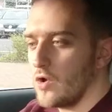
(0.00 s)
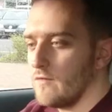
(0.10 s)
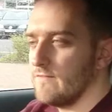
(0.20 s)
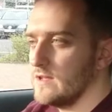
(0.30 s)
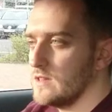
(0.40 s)

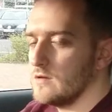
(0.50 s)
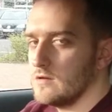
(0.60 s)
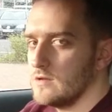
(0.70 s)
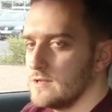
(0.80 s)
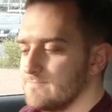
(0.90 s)
coffee
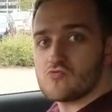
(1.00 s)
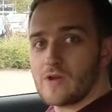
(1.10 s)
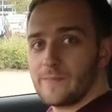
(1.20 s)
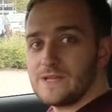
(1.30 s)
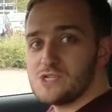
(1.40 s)
though.
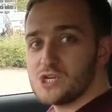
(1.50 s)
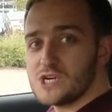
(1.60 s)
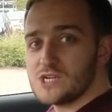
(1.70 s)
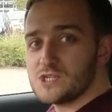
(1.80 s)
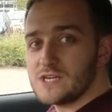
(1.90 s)
Rapid
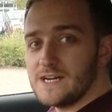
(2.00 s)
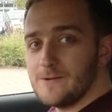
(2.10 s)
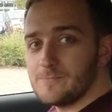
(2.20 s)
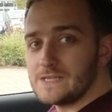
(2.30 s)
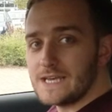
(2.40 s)
charge
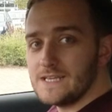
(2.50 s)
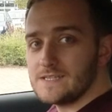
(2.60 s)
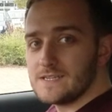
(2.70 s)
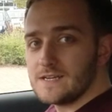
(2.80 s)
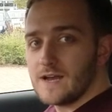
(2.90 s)
update,